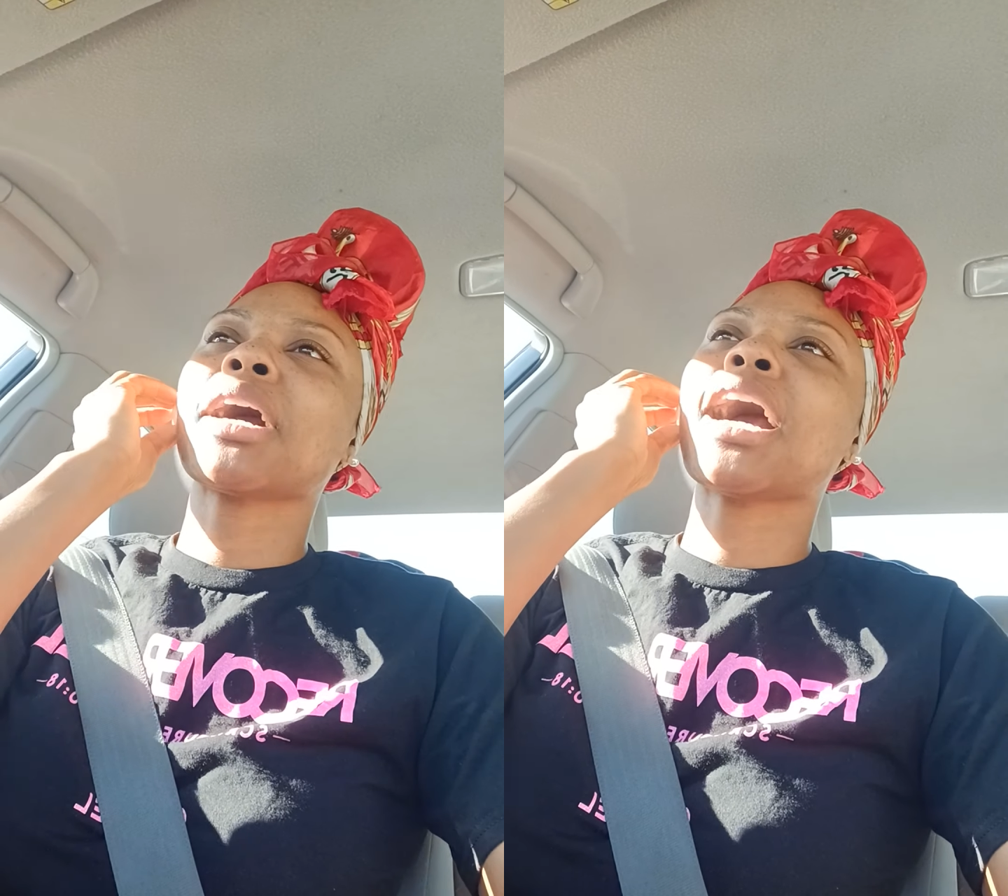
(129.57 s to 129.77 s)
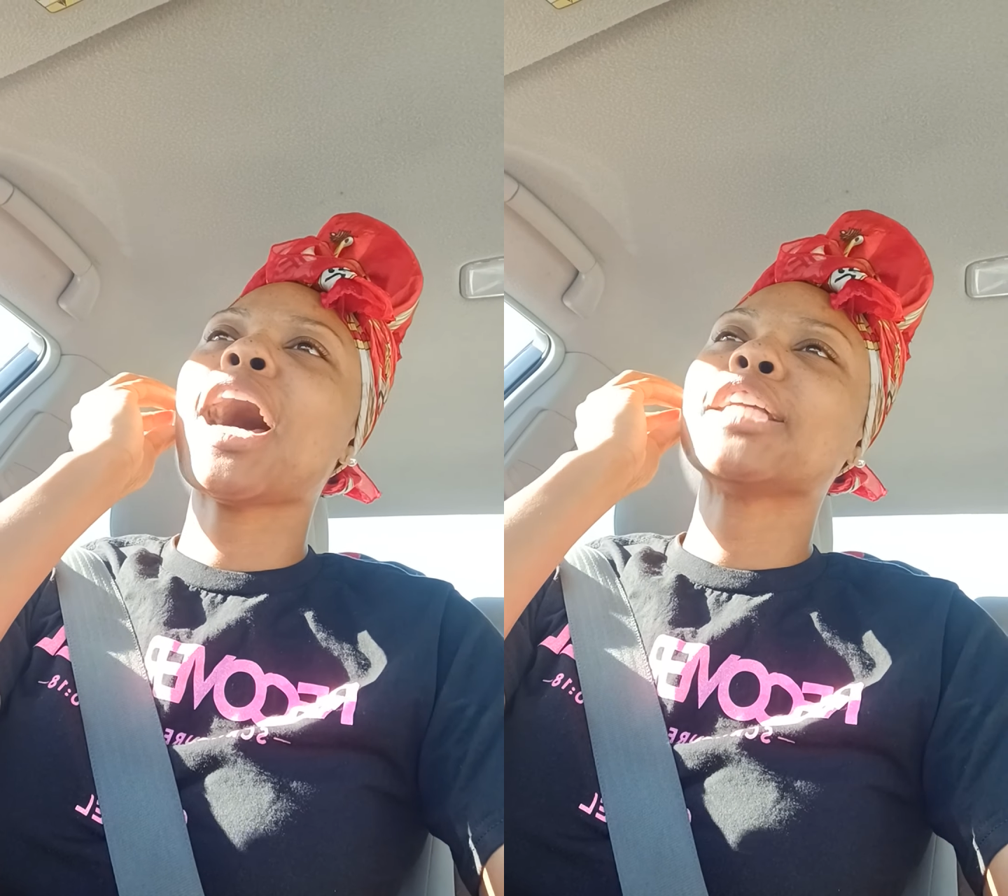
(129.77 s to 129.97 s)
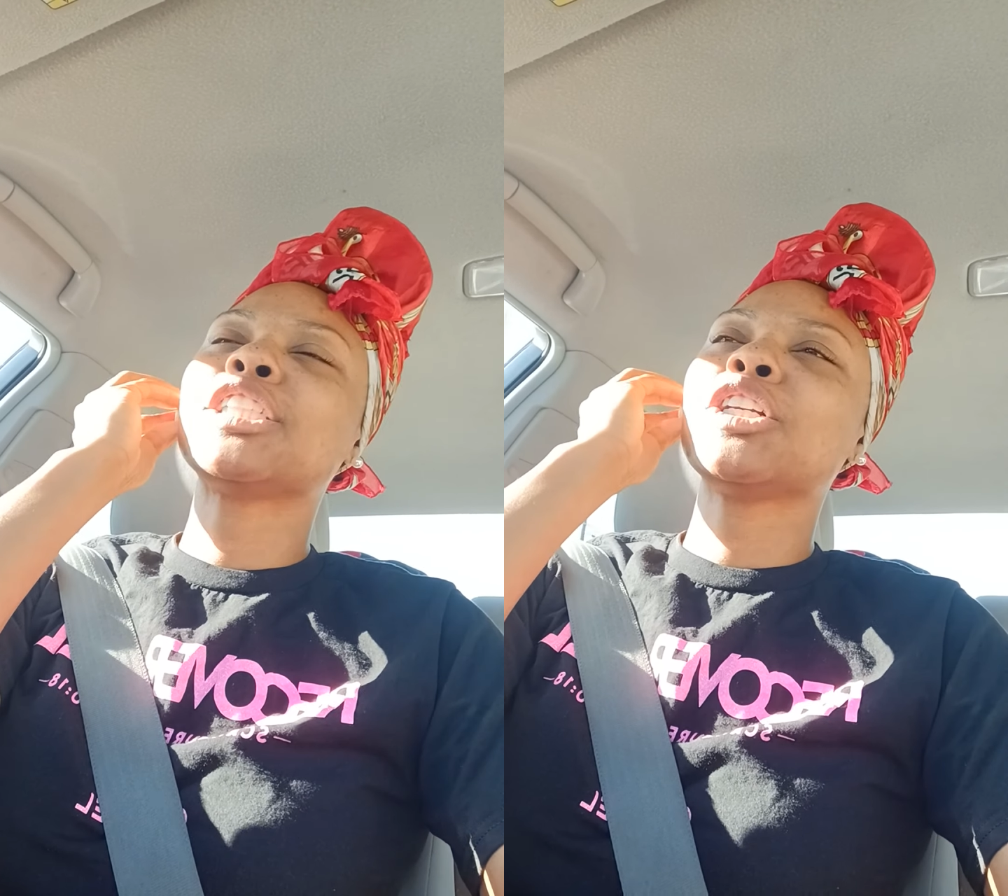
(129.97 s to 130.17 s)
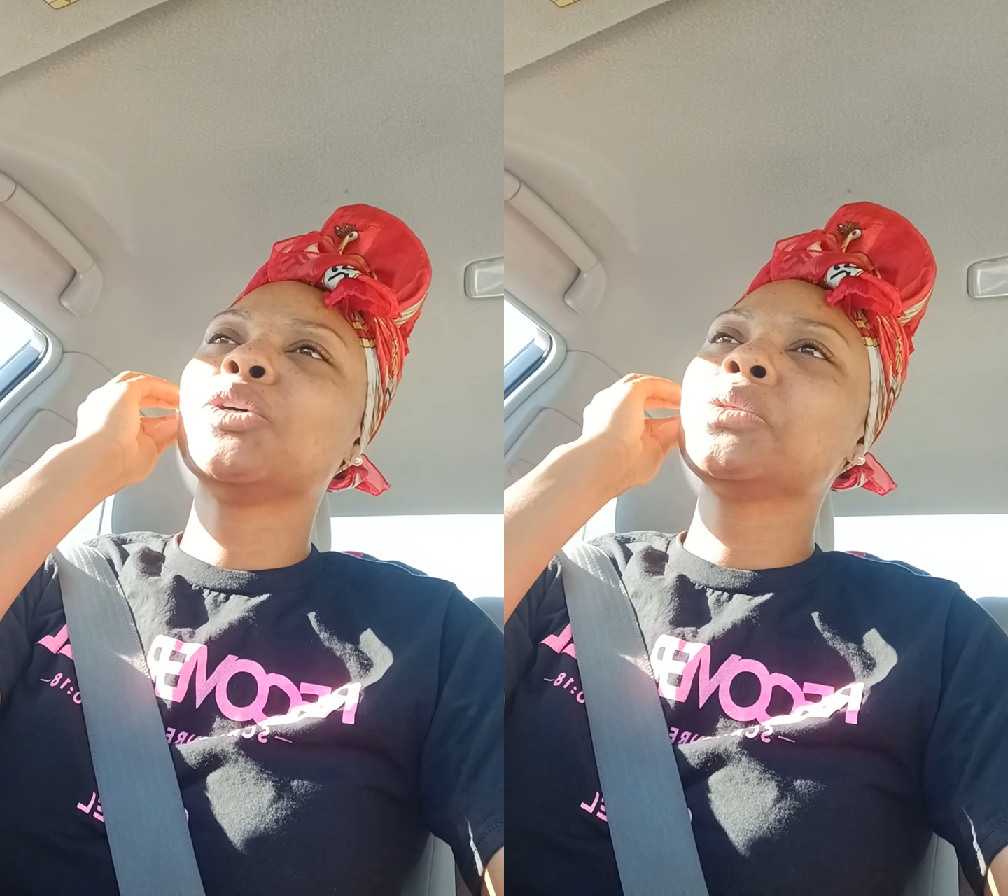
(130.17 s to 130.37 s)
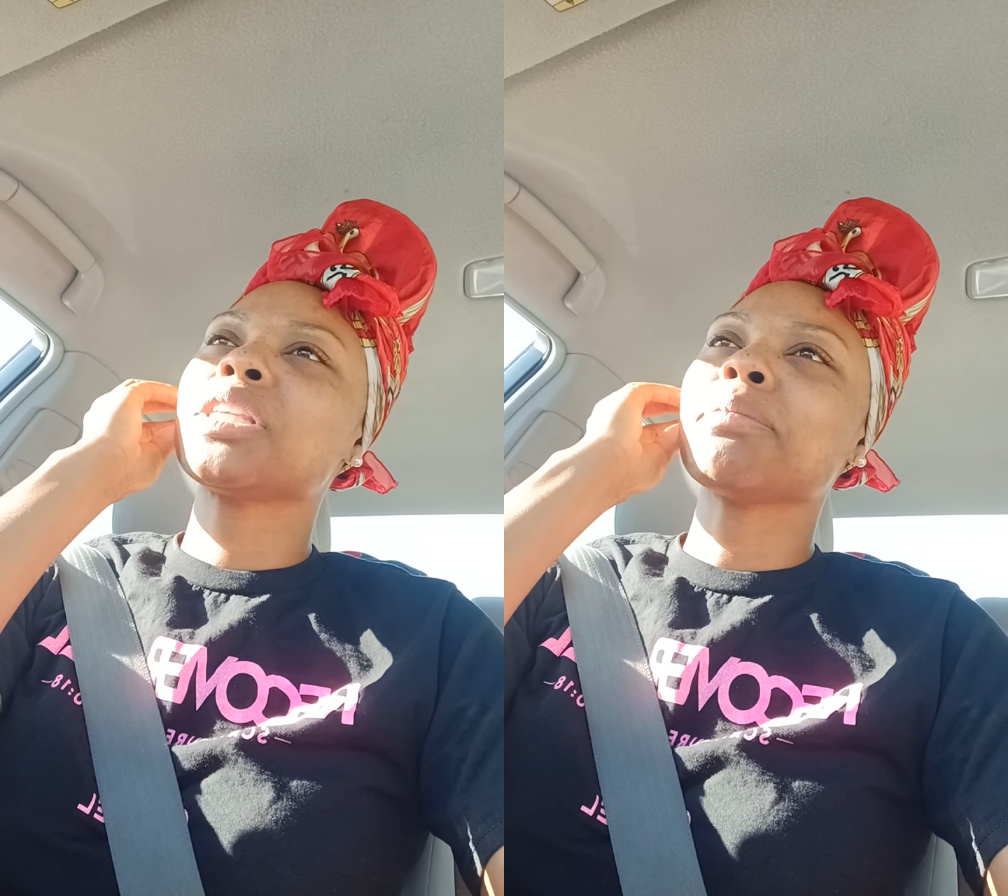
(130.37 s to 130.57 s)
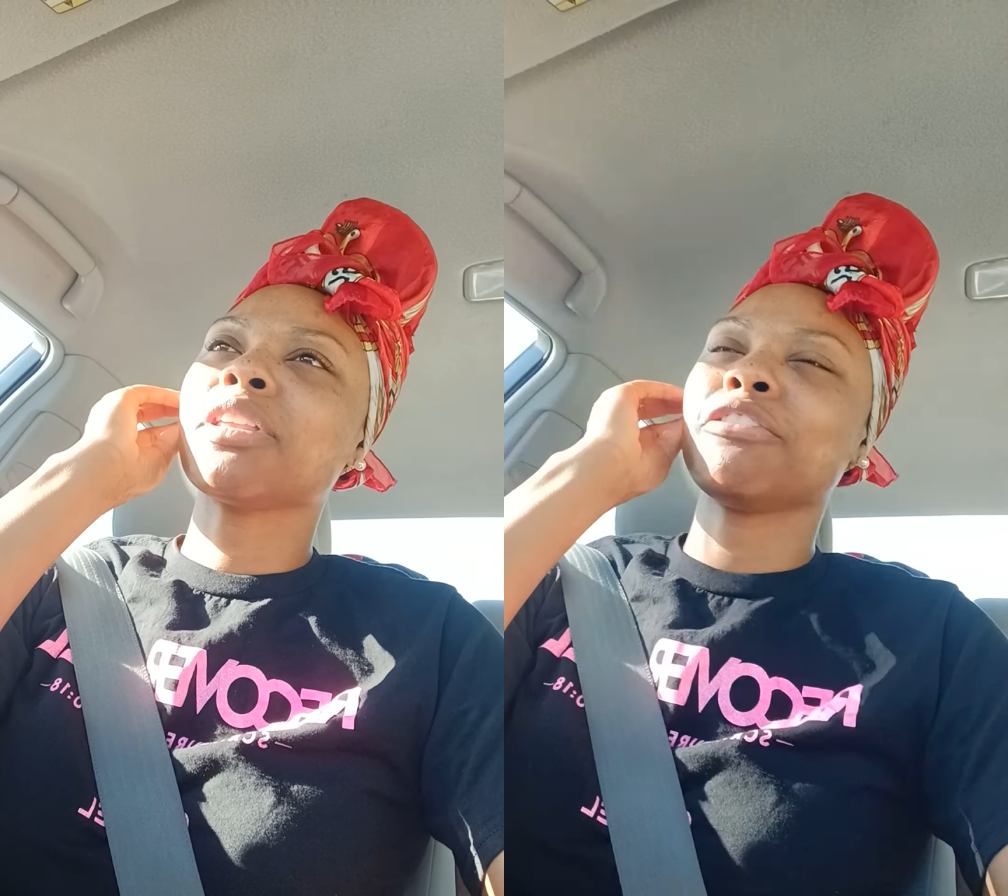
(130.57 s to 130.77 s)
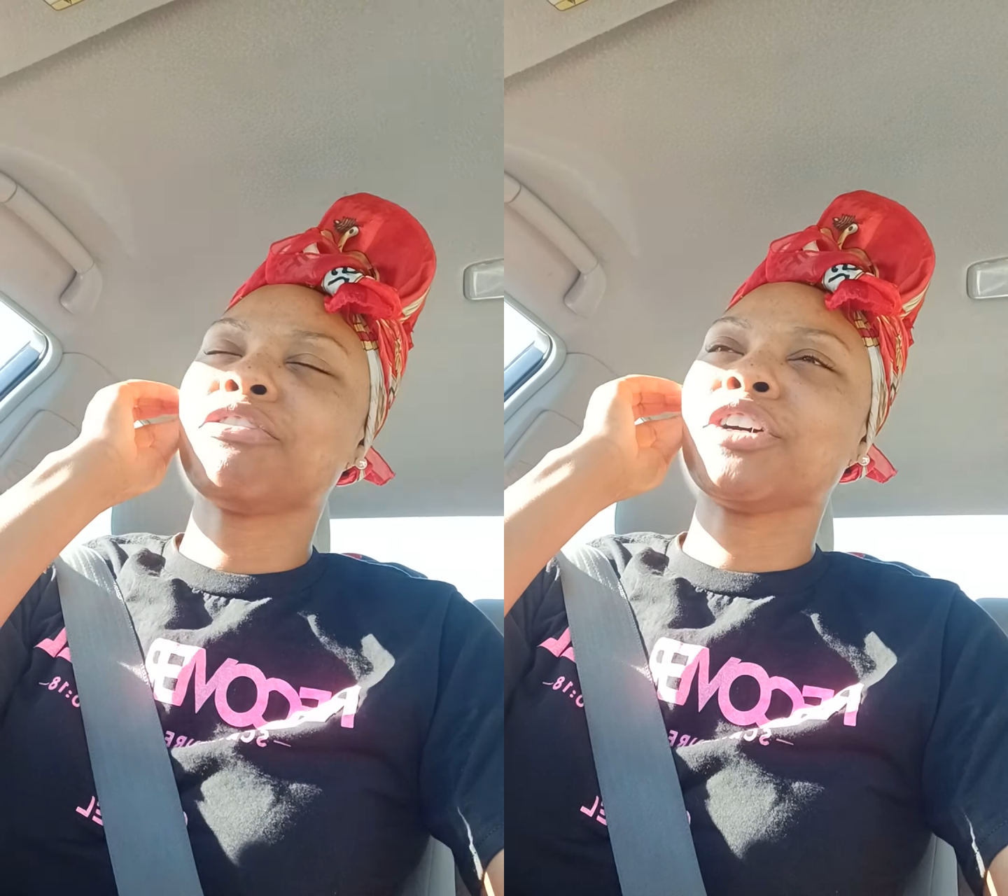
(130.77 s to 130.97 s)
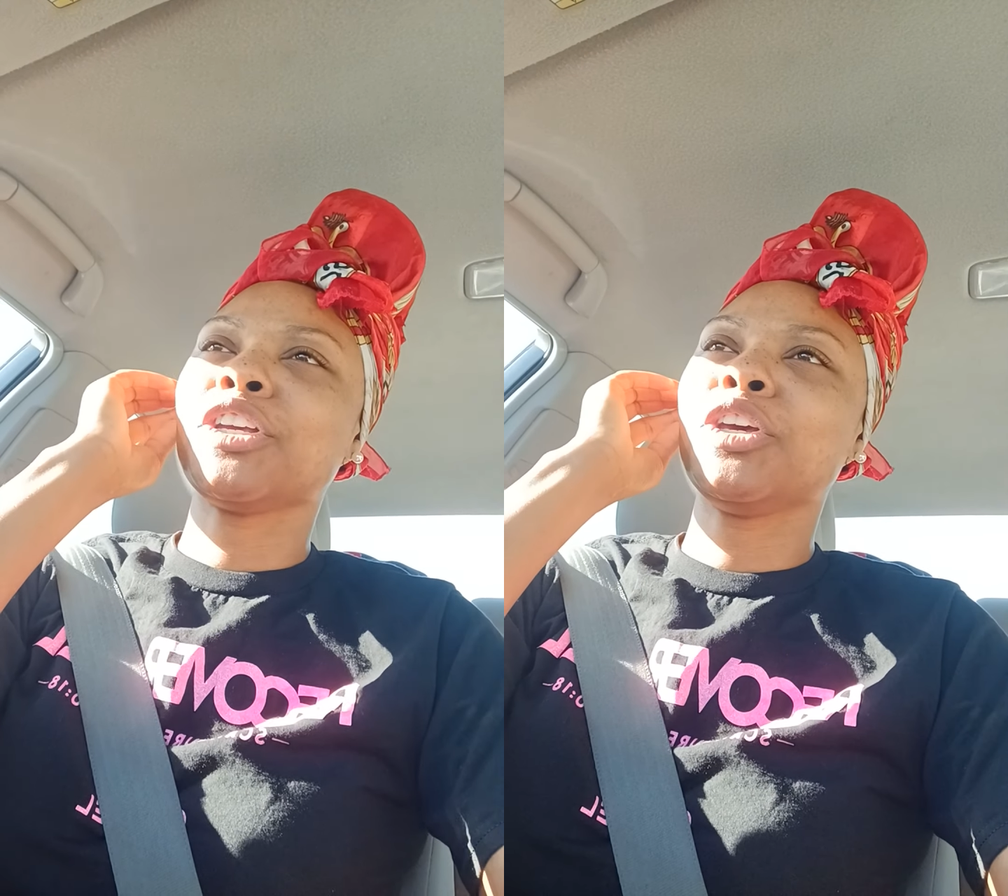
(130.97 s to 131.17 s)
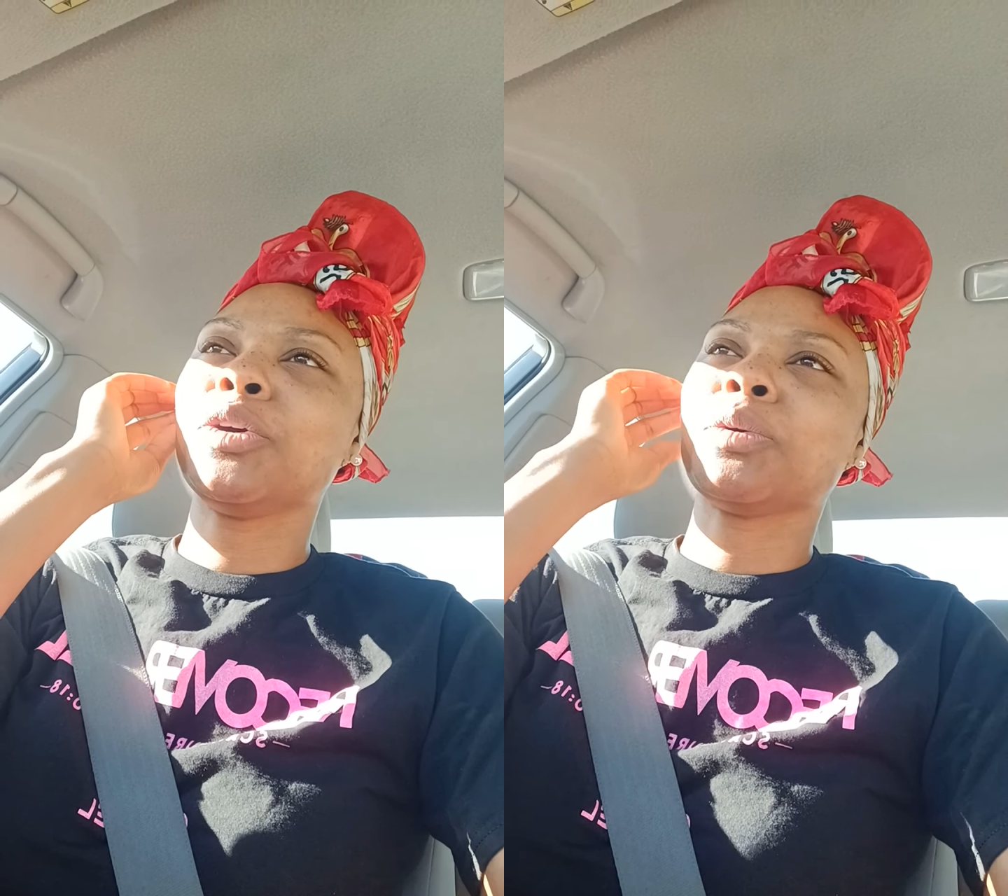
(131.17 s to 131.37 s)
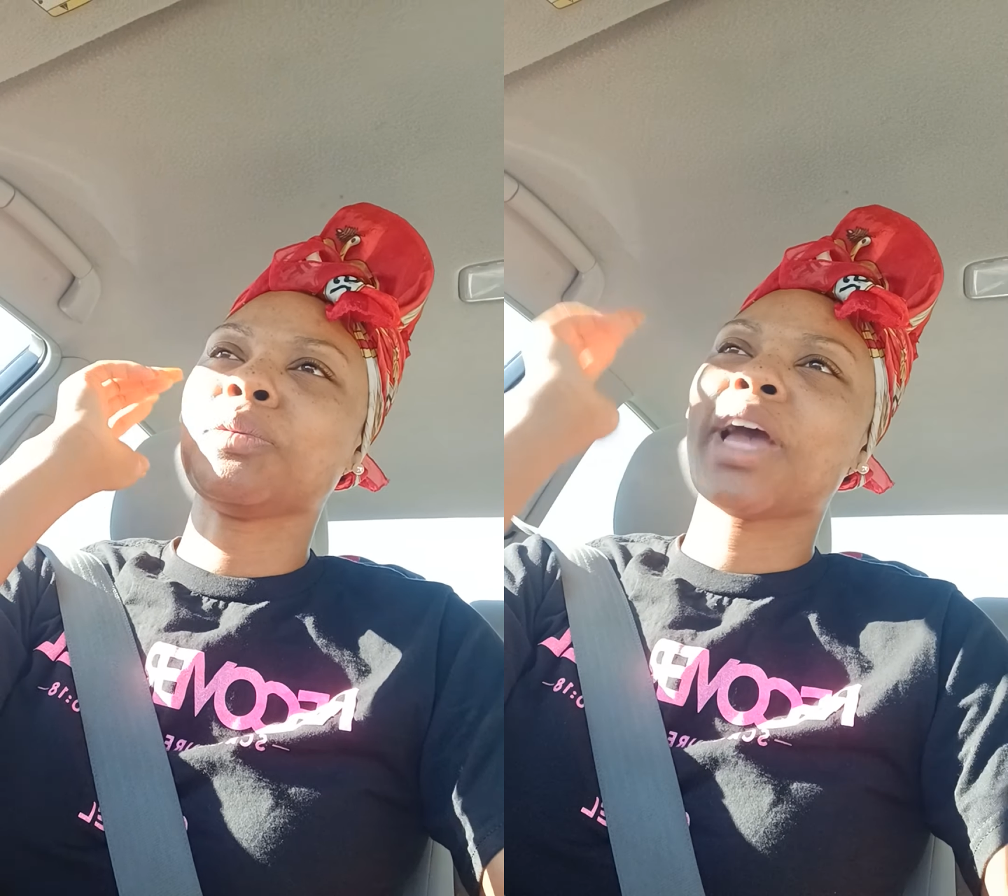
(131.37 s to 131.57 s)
God to do something for you,